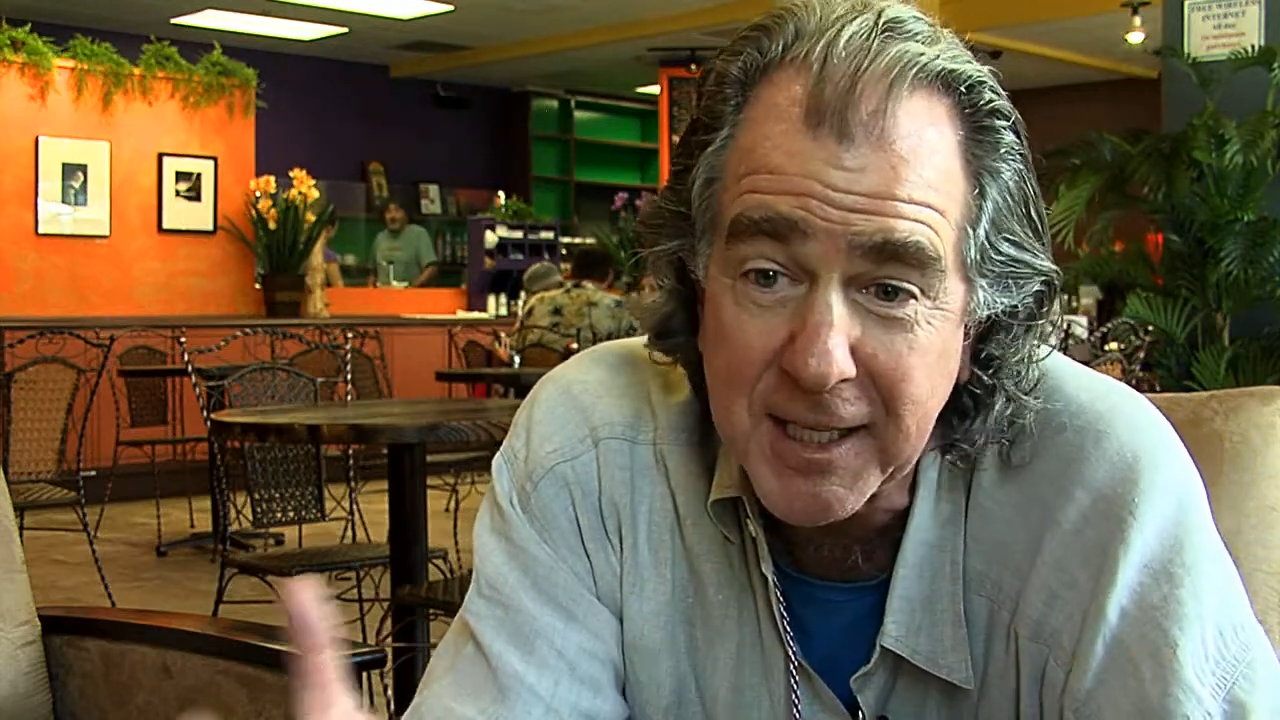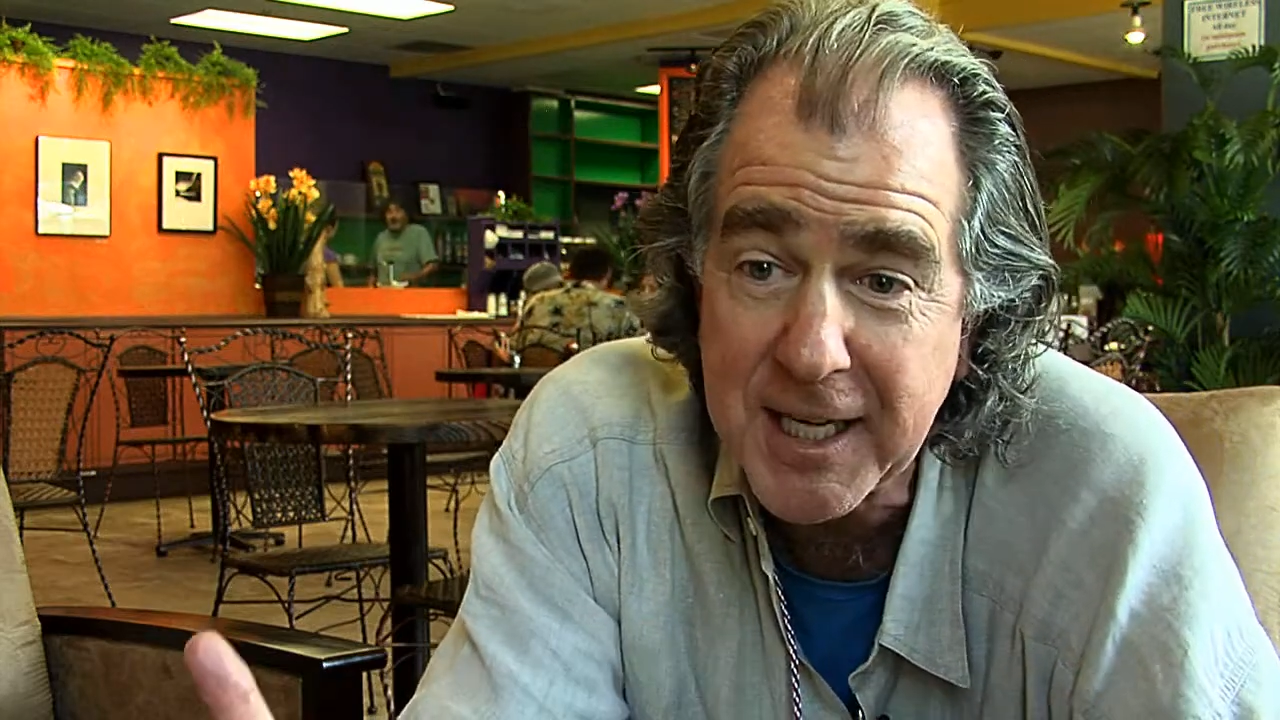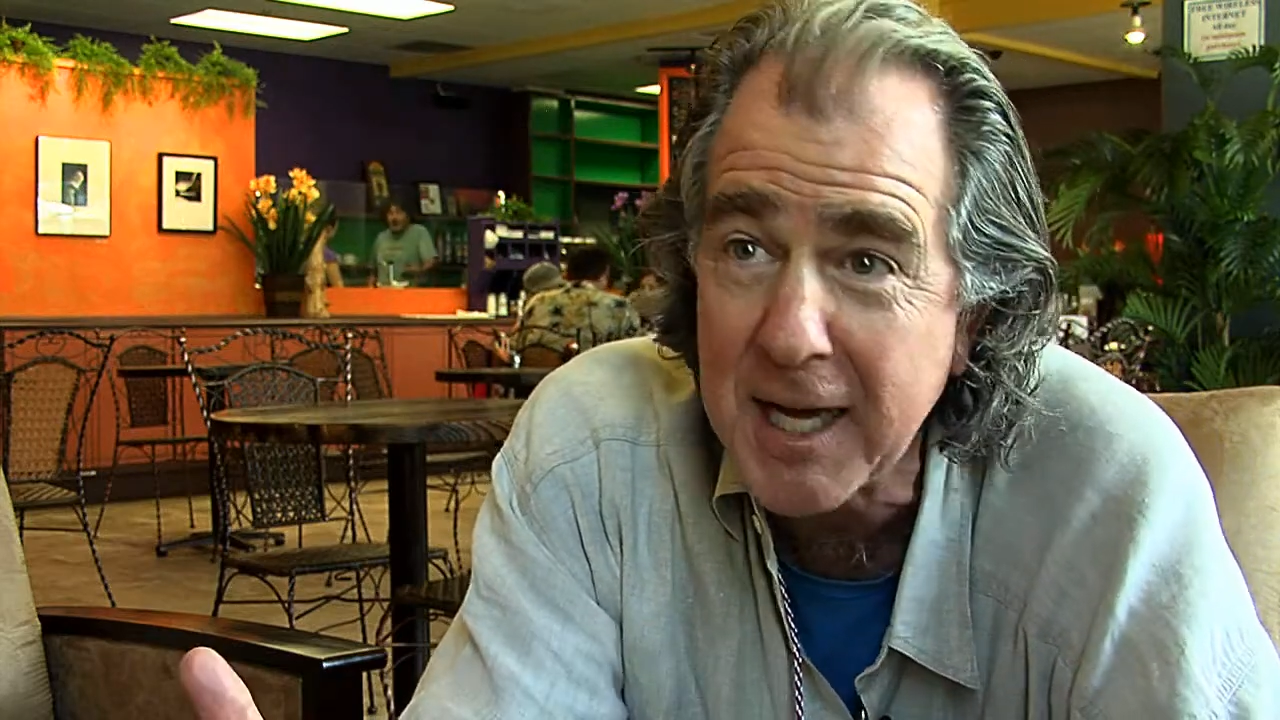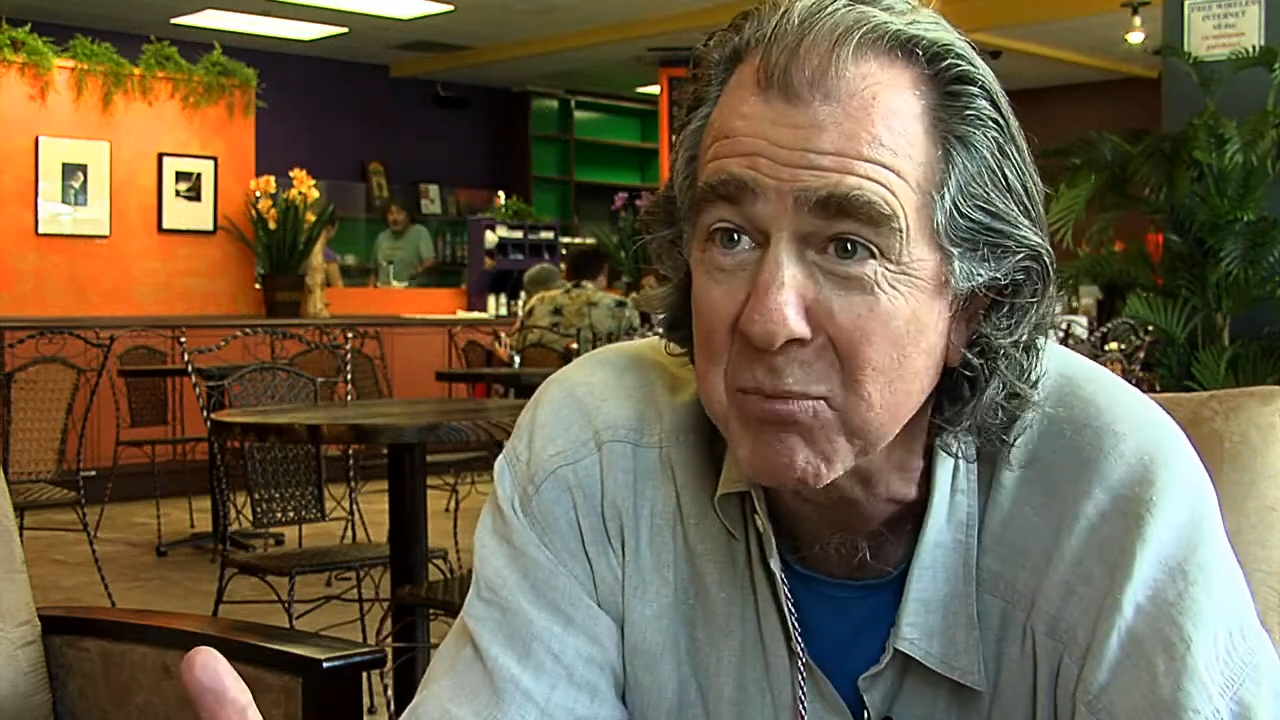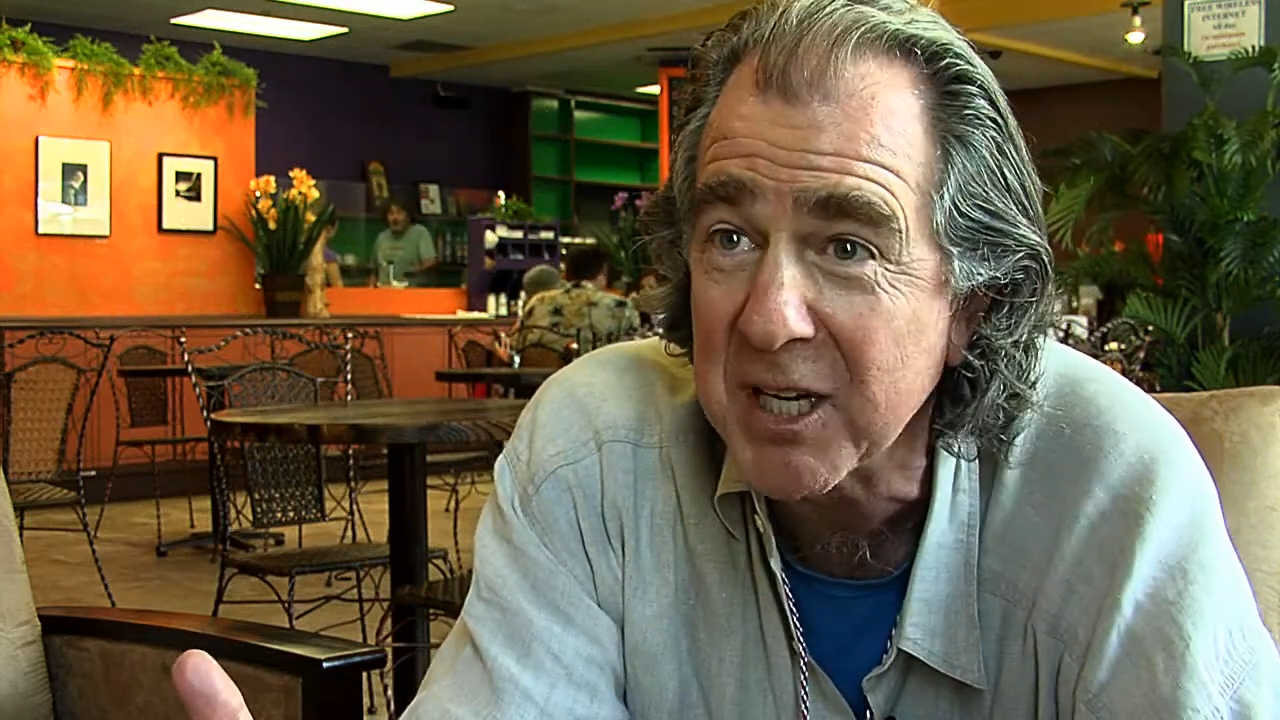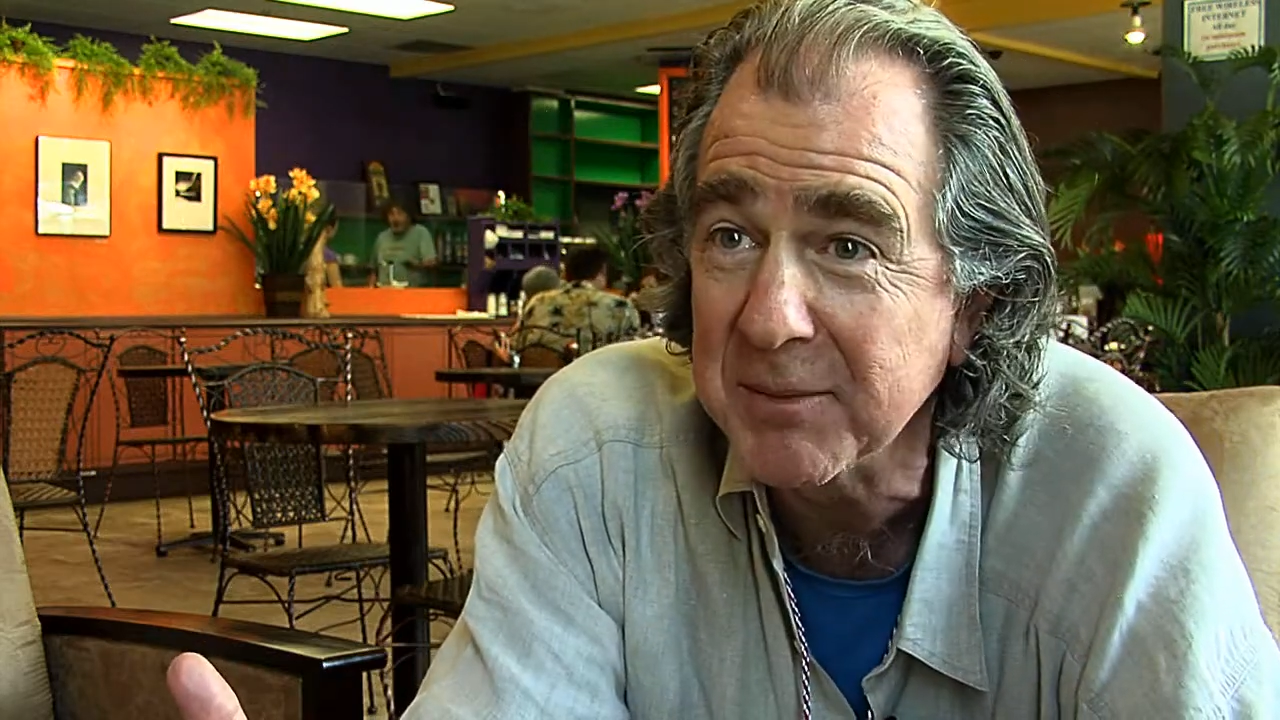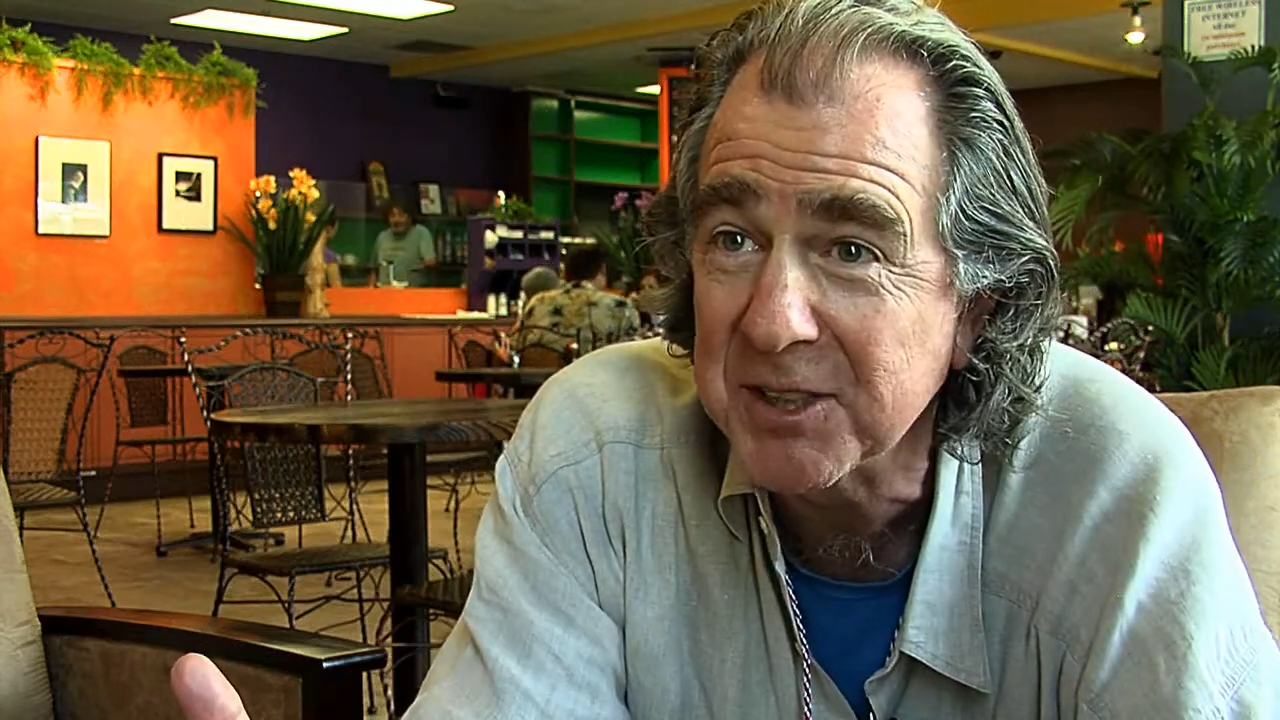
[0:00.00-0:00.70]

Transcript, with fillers: I can't blame